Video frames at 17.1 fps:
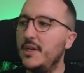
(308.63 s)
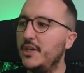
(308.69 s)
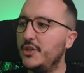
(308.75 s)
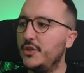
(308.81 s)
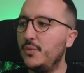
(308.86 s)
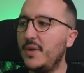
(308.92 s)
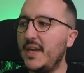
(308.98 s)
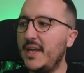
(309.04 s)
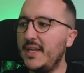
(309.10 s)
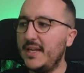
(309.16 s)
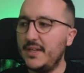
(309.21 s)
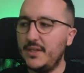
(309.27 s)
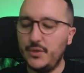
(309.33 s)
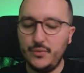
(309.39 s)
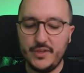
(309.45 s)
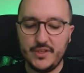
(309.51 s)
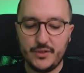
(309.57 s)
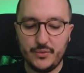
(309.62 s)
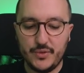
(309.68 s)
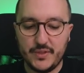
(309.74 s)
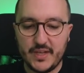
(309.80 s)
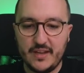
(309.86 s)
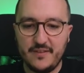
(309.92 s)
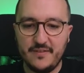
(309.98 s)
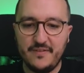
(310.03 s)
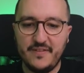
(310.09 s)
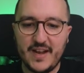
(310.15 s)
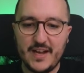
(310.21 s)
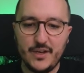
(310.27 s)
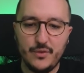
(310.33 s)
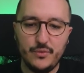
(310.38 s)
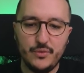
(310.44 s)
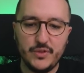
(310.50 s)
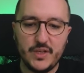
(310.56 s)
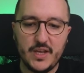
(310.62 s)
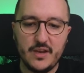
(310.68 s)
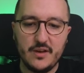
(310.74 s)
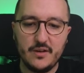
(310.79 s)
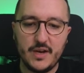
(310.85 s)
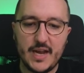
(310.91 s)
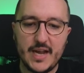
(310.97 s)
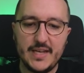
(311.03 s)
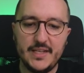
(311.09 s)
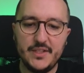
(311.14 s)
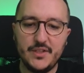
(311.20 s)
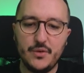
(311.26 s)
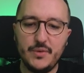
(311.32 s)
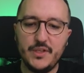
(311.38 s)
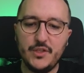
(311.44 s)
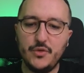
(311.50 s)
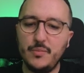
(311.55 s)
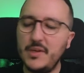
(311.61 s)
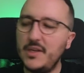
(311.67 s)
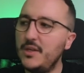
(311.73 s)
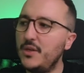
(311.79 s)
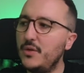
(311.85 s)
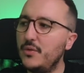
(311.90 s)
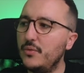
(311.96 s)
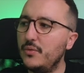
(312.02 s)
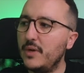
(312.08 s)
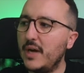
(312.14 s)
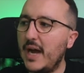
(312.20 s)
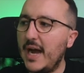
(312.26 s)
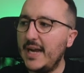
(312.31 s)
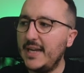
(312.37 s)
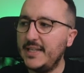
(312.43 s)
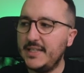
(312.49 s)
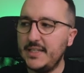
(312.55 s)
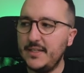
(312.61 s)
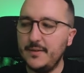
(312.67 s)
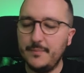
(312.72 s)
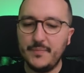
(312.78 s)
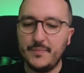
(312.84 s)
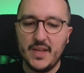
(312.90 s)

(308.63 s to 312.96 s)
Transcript: So what I can do is to say values here and it's going to be new ID